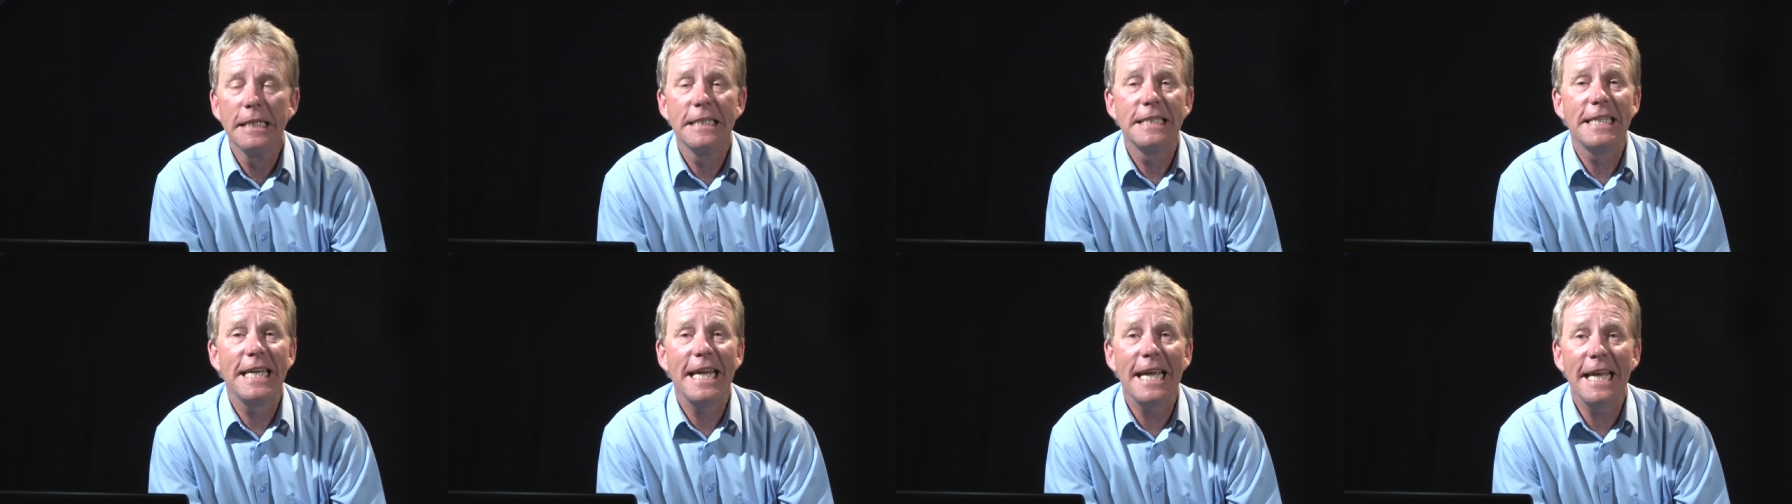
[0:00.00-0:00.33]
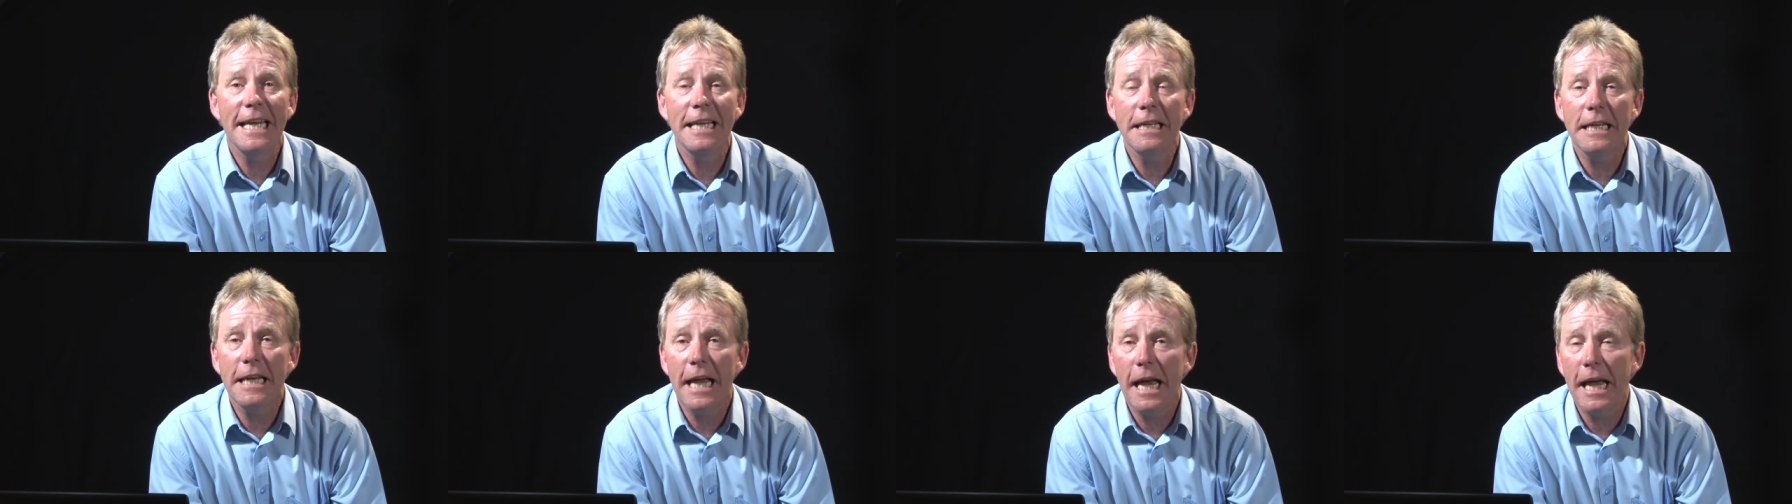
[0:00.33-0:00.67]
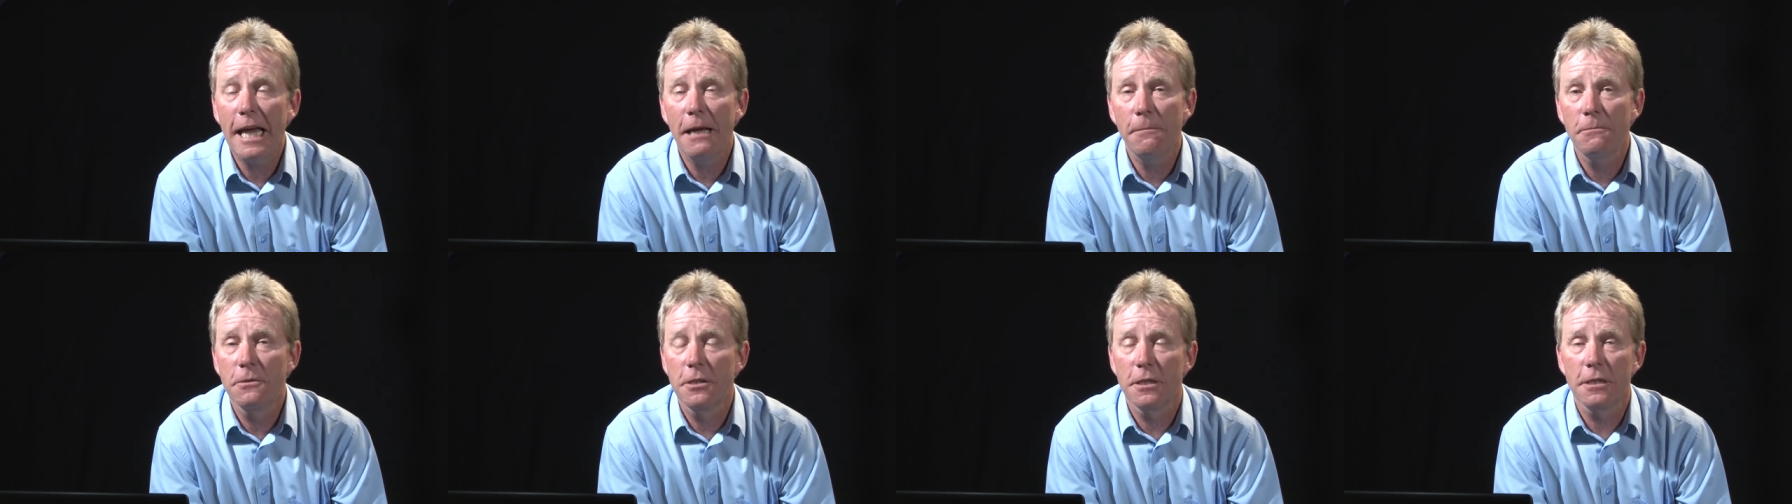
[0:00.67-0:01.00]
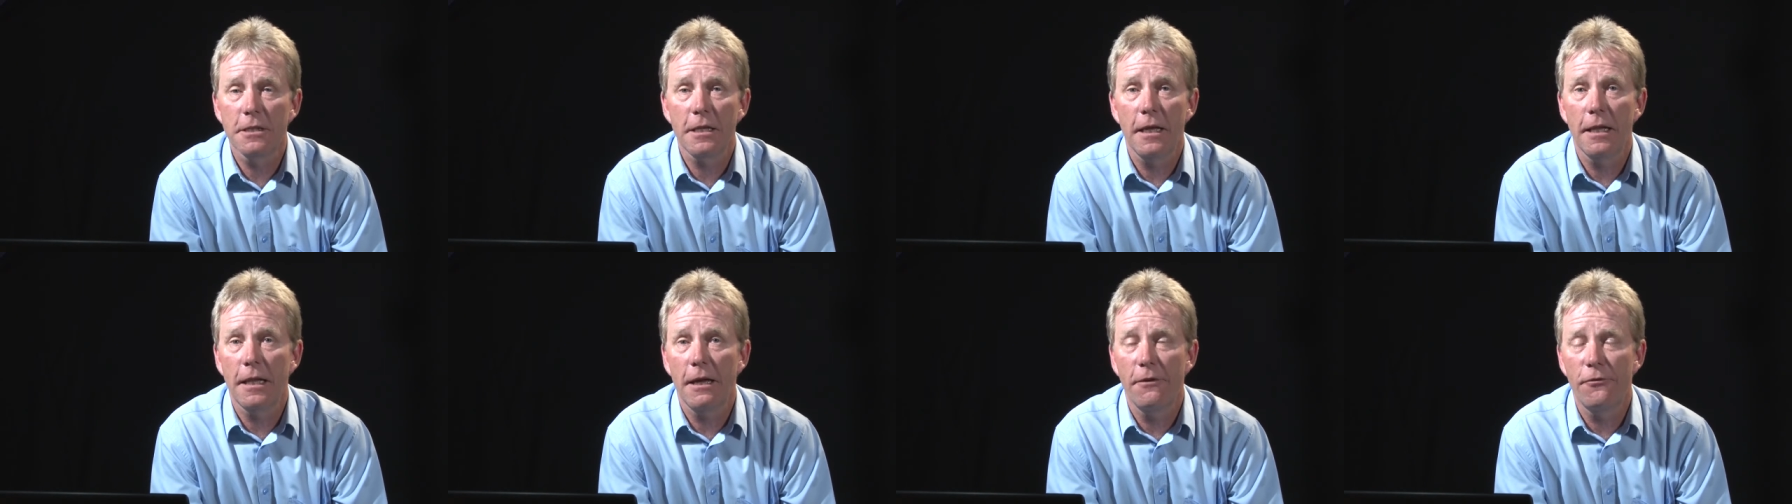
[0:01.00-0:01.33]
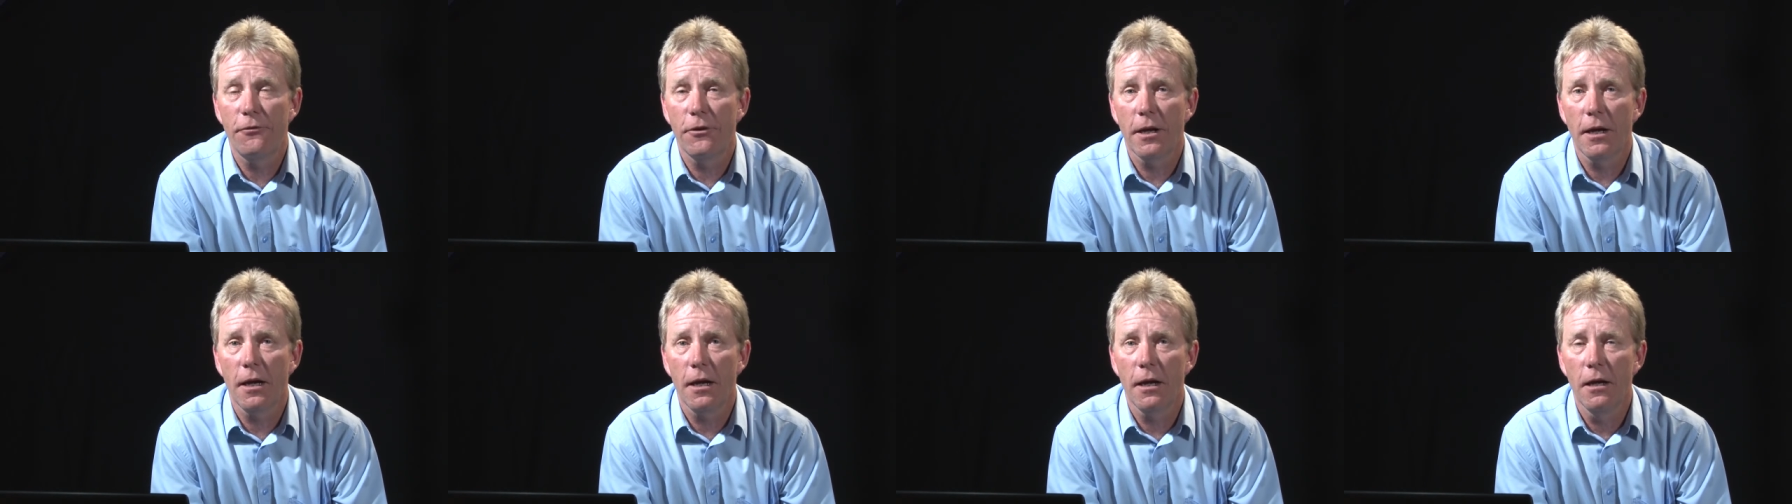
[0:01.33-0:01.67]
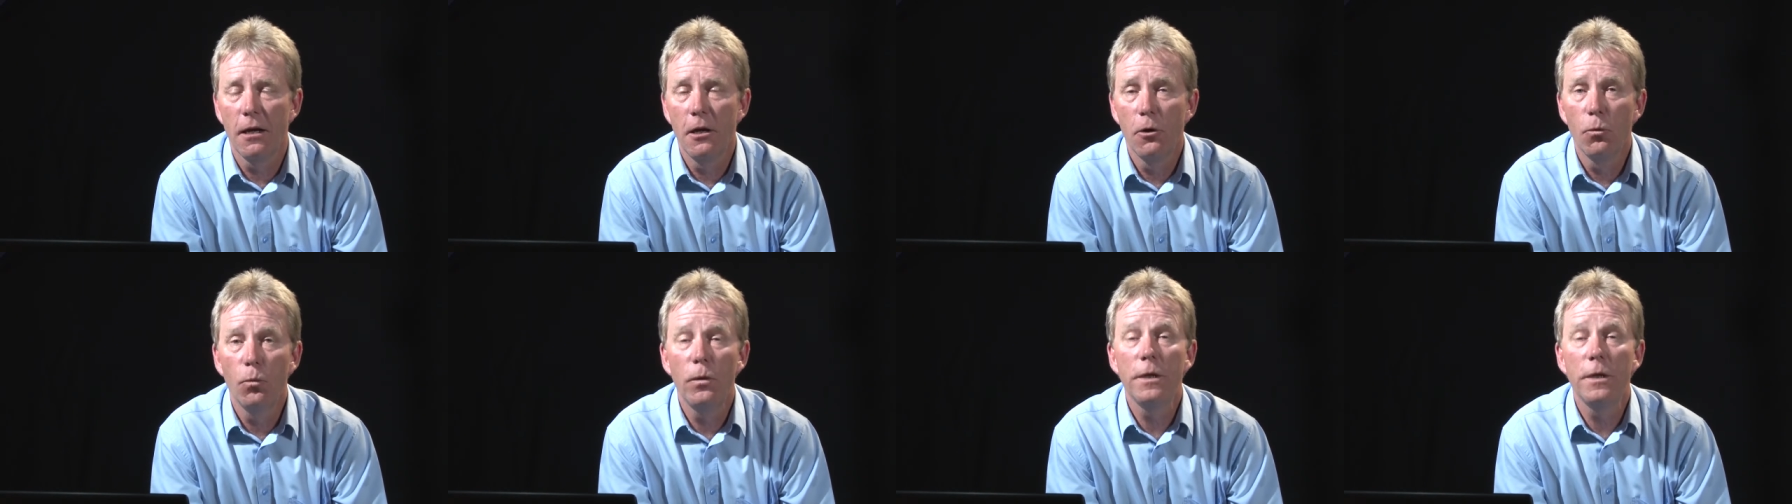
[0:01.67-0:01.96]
10 came to South Africa.